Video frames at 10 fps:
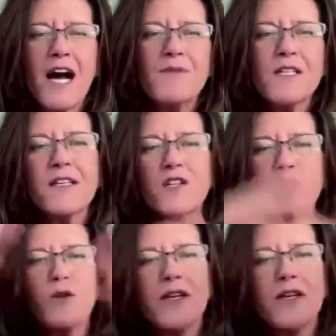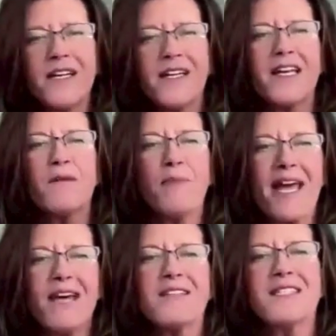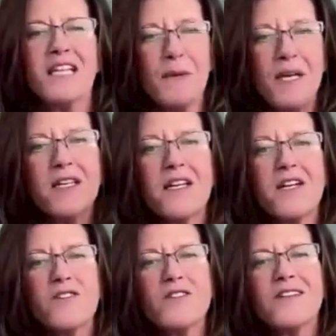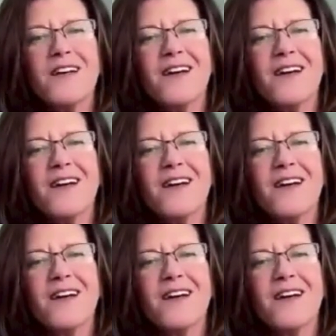I'm still including it in pandemic years